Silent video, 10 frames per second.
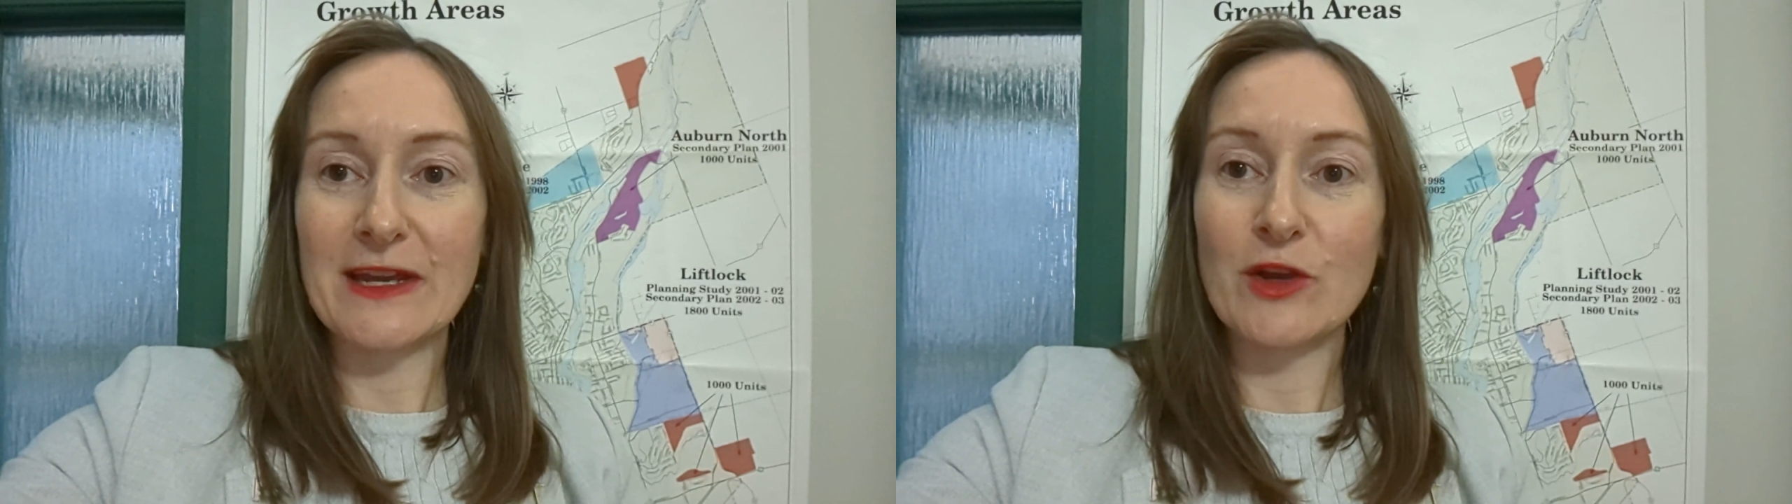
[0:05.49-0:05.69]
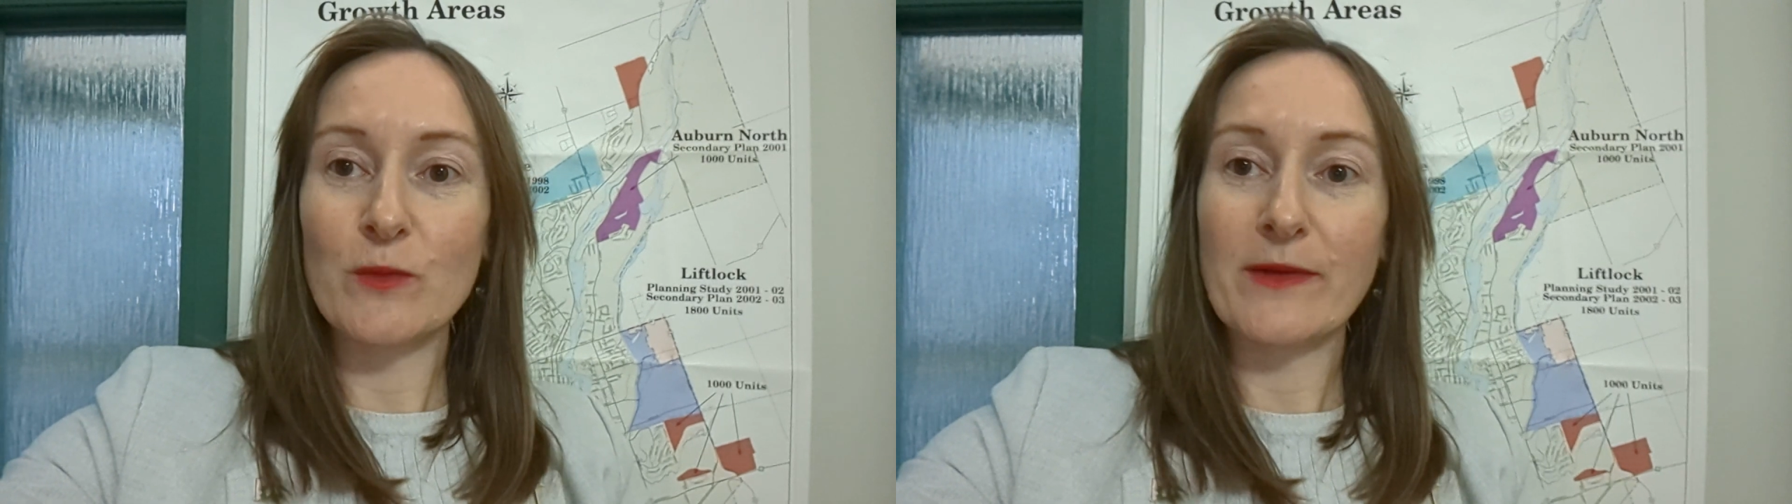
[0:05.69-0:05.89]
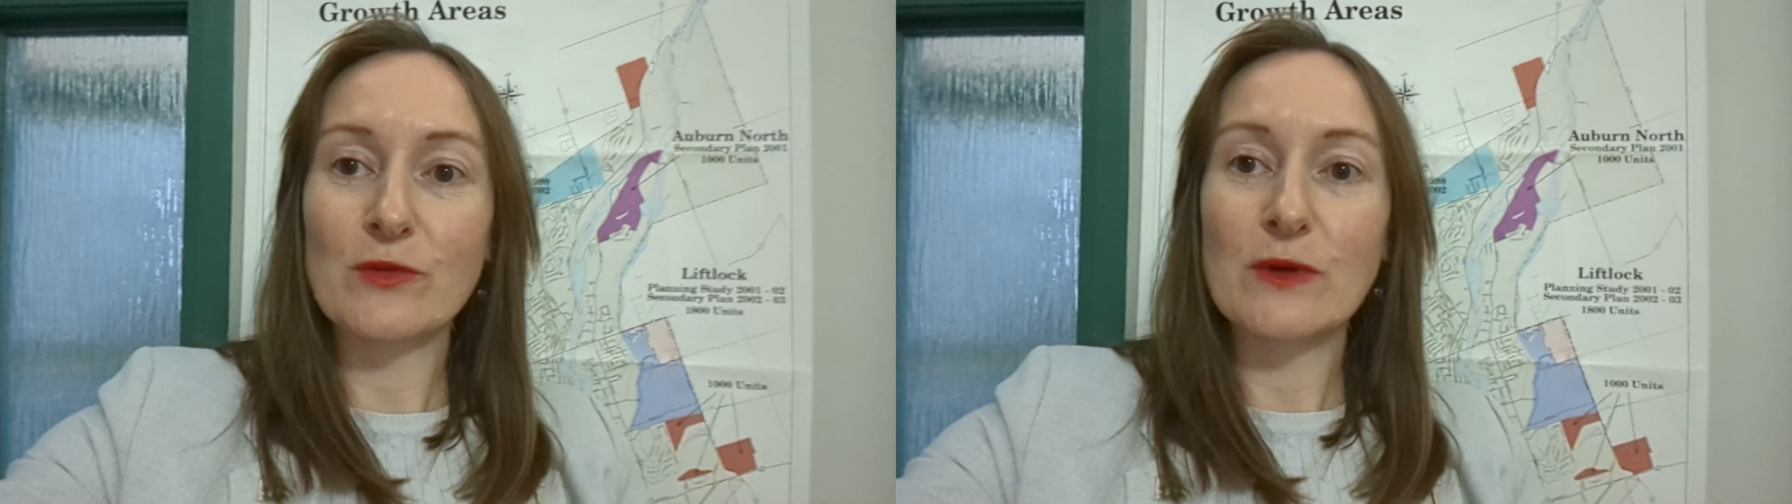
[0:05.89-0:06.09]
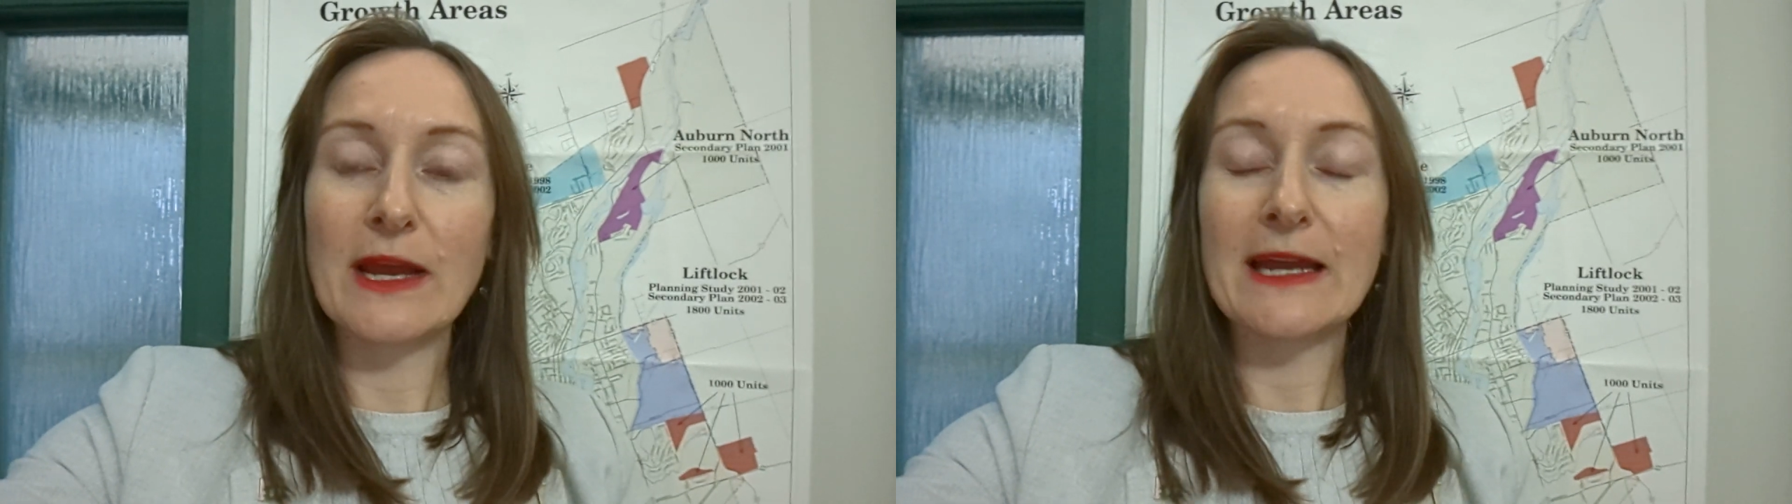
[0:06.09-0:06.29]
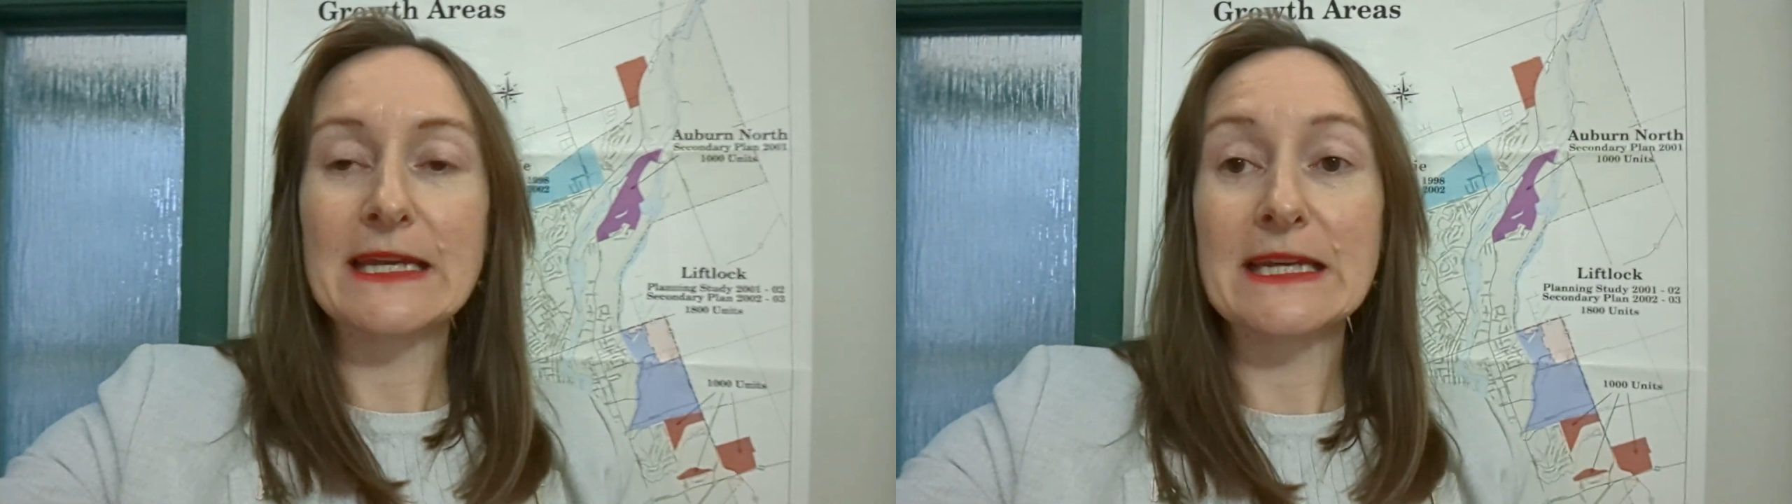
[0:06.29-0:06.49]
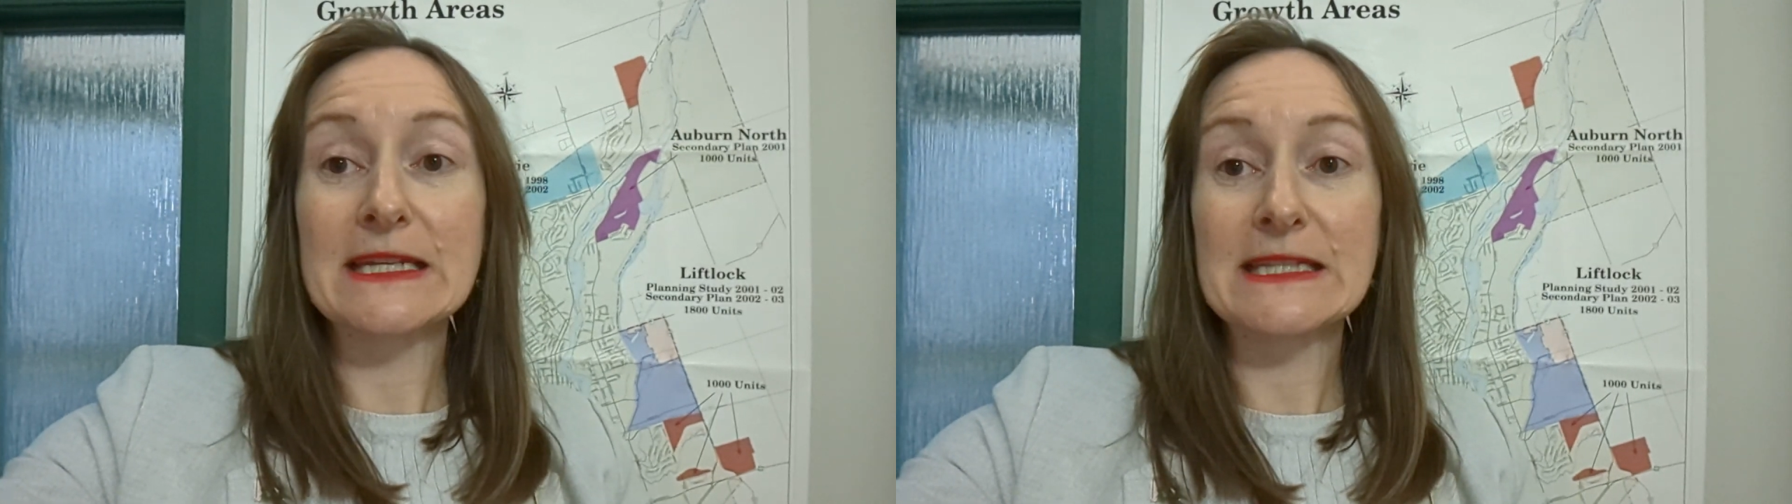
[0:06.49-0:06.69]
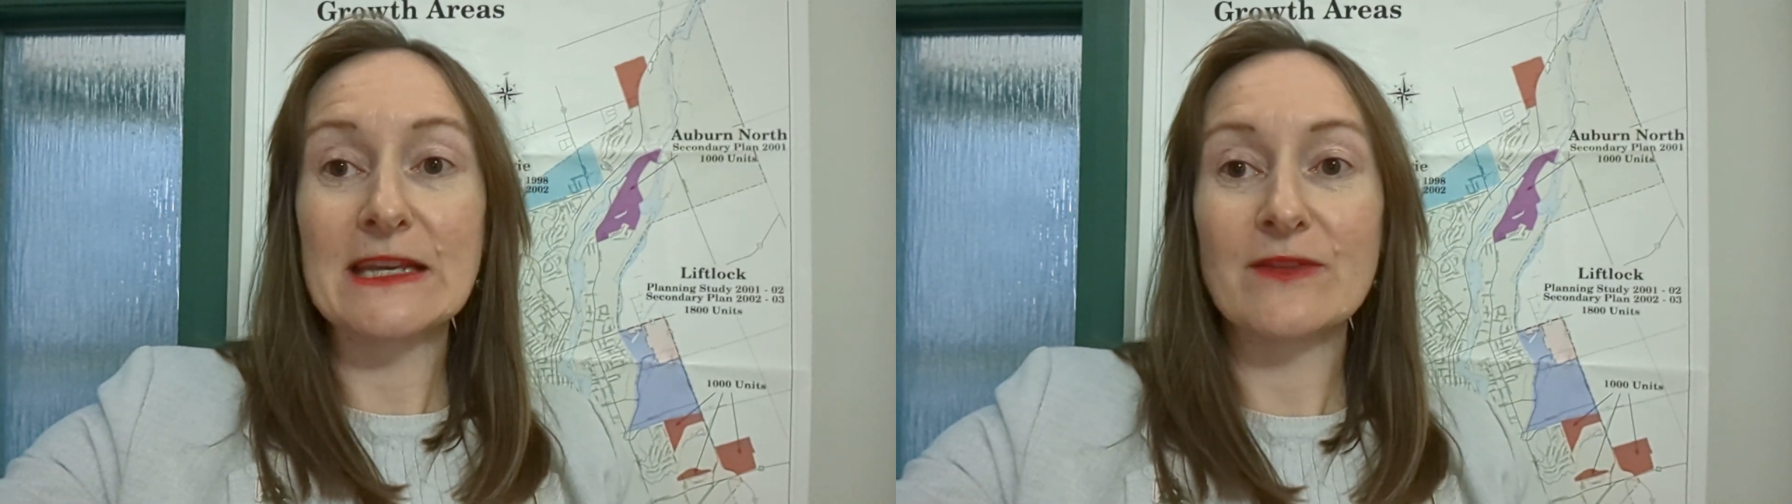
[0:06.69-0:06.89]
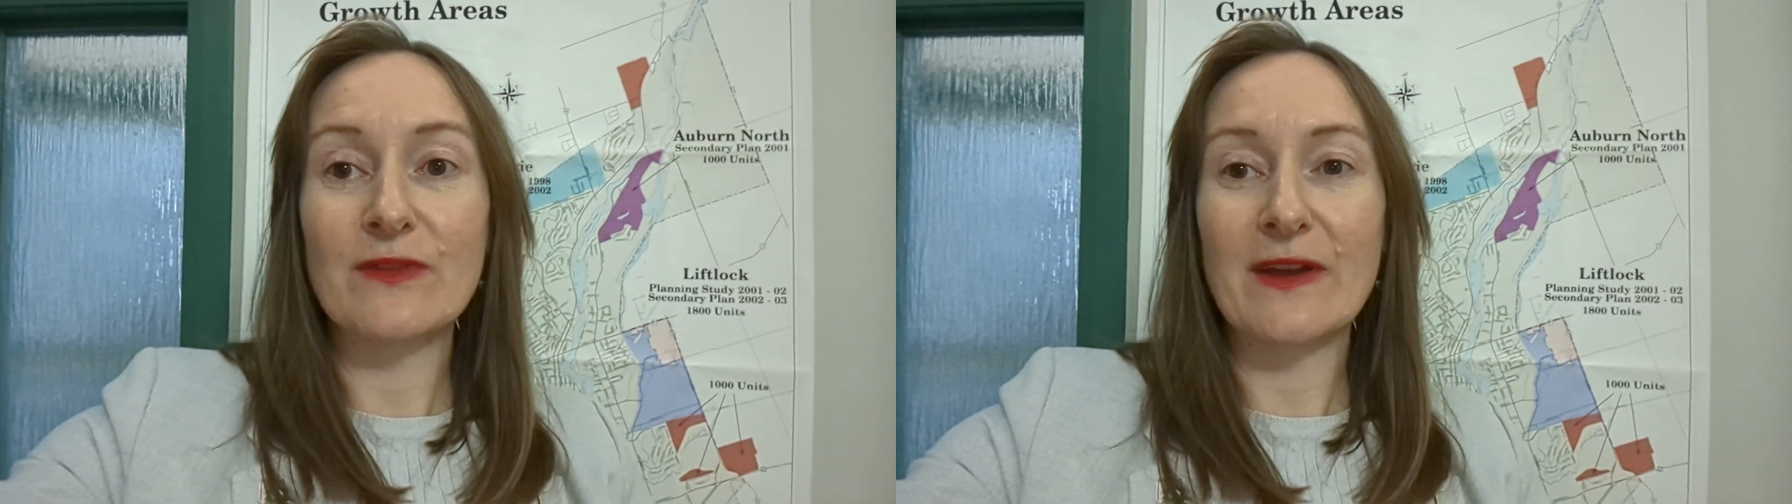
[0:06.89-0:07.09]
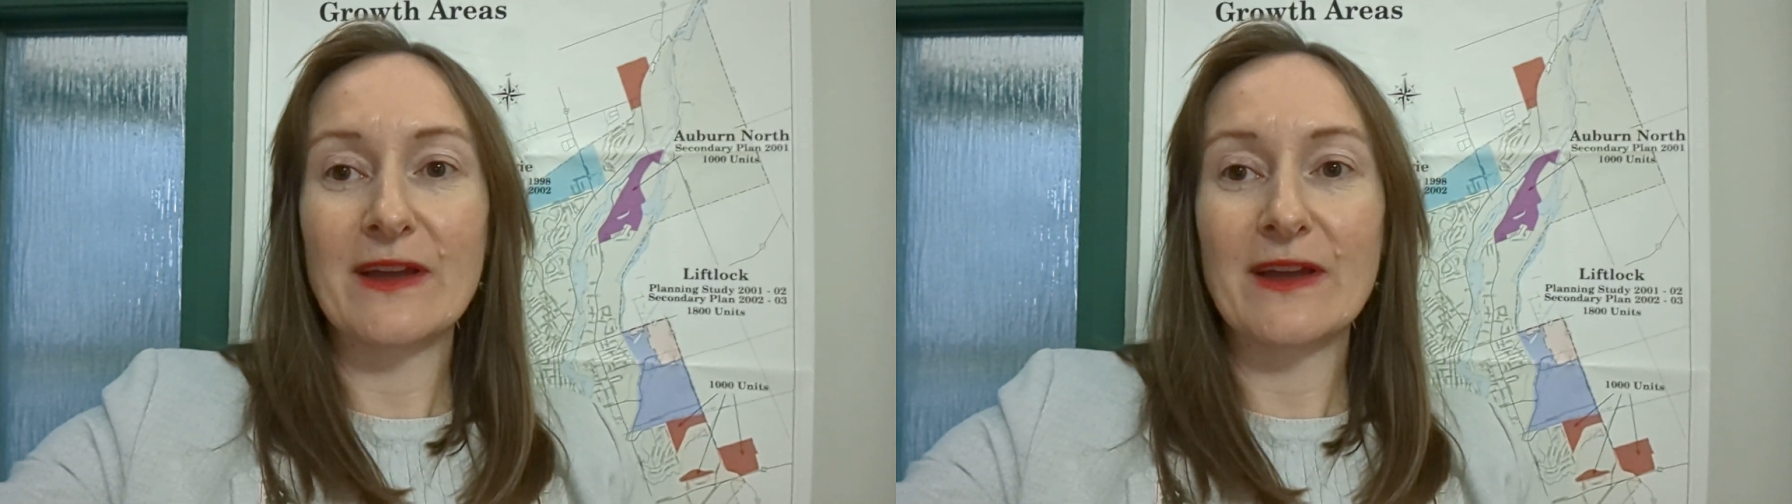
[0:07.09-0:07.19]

I hope everyone had a safe